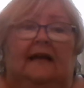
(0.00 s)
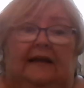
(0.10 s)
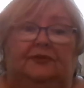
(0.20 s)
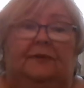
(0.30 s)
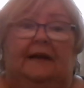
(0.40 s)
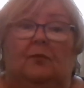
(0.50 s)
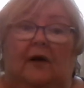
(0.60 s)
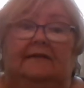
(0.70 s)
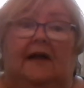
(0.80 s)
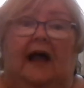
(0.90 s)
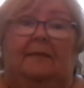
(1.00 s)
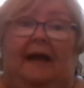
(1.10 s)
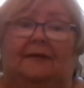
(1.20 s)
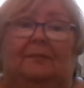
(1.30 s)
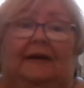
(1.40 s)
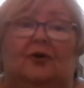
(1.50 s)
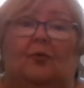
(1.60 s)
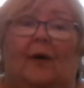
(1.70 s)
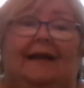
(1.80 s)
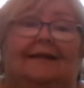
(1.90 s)
Israel at one time had been a
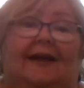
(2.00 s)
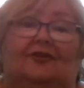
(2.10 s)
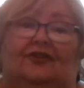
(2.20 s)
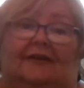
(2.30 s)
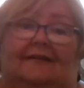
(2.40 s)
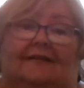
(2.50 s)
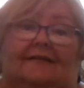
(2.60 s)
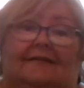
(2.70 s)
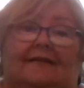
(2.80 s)
great nation.